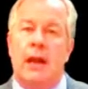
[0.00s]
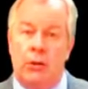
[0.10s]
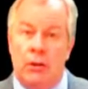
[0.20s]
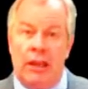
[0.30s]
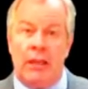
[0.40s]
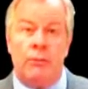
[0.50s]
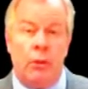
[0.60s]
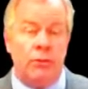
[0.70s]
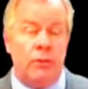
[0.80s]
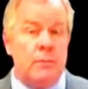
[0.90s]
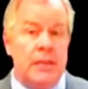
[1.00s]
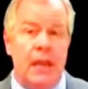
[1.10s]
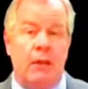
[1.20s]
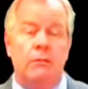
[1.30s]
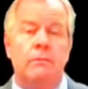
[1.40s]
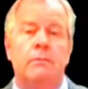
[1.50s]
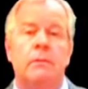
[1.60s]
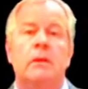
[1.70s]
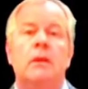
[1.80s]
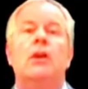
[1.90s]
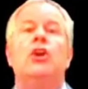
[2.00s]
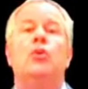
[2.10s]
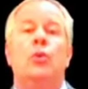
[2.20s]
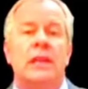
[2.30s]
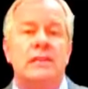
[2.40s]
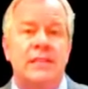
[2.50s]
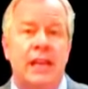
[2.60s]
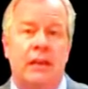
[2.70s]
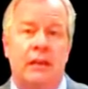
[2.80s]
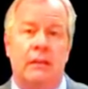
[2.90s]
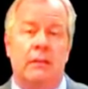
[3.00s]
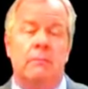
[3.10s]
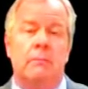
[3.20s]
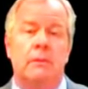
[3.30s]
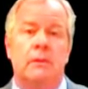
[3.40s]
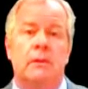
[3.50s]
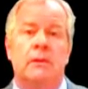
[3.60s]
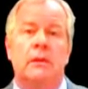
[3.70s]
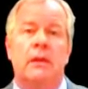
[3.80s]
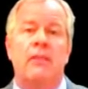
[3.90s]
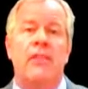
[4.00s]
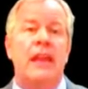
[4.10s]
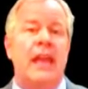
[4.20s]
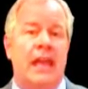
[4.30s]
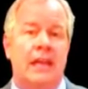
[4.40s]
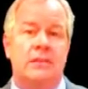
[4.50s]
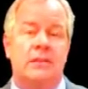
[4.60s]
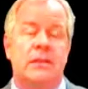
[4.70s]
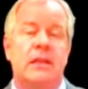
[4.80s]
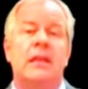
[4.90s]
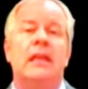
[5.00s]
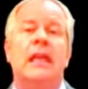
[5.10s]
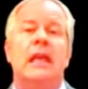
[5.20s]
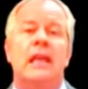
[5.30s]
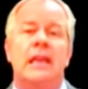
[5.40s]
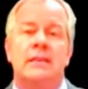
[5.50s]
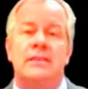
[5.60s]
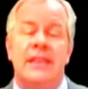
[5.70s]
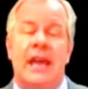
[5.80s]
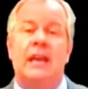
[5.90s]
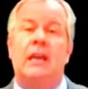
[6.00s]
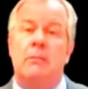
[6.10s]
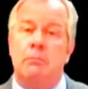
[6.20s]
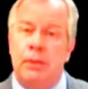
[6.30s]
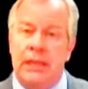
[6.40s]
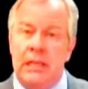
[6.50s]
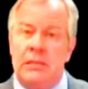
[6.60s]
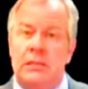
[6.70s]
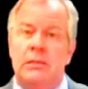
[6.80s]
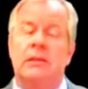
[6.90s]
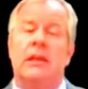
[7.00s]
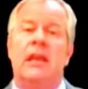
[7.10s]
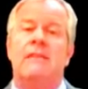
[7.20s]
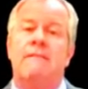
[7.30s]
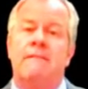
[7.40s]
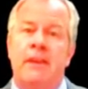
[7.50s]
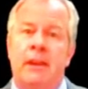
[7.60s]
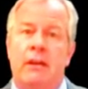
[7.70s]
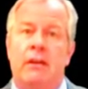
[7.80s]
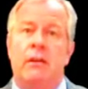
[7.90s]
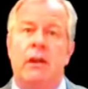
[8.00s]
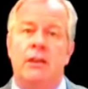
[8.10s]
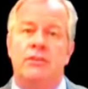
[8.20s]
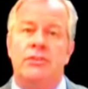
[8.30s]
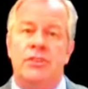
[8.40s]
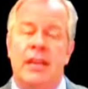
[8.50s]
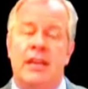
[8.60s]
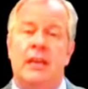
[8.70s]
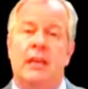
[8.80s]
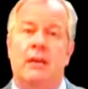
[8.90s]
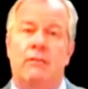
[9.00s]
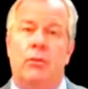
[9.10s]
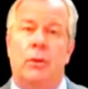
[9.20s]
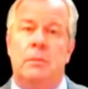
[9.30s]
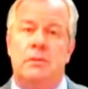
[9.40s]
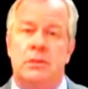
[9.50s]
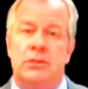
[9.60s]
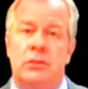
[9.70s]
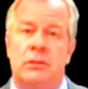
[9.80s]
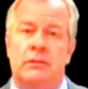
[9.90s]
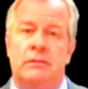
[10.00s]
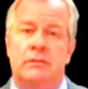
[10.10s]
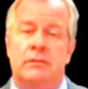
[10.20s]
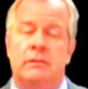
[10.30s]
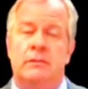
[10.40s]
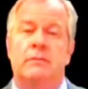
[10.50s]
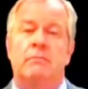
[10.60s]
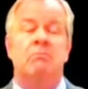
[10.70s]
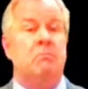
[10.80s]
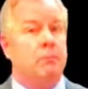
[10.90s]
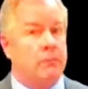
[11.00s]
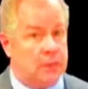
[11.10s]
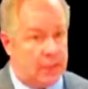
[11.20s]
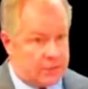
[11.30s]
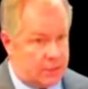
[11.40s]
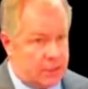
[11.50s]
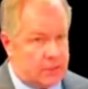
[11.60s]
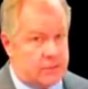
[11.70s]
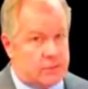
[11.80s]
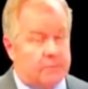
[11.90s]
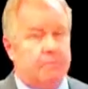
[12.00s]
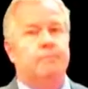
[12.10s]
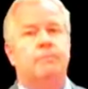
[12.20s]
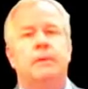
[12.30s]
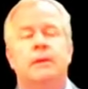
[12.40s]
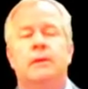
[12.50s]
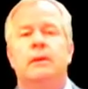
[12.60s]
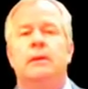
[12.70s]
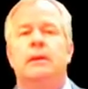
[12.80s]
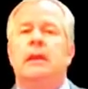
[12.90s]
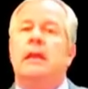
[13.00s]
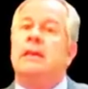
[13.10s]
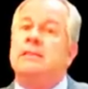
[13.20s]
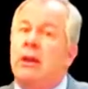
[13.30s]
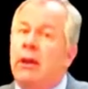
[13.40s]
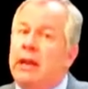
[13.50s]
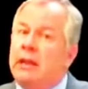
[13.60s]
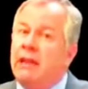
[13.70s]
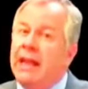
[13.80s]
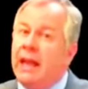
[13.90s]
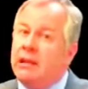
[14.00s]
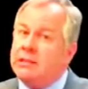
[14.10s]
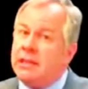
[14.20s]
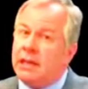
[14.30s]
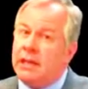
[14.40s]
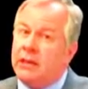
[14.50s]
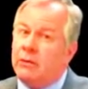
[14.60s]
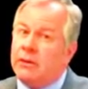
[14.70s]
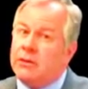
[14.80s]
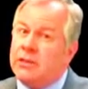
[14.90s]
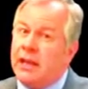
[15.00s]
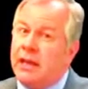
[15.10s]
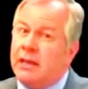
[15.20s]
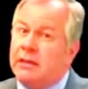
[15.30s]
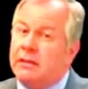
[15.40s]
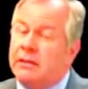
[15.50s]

Our client wrote them down, restated them, and then asked, "Is that a complete and fair understanding of your position?" "Yes, it is." "Is there anything else I need to understand?"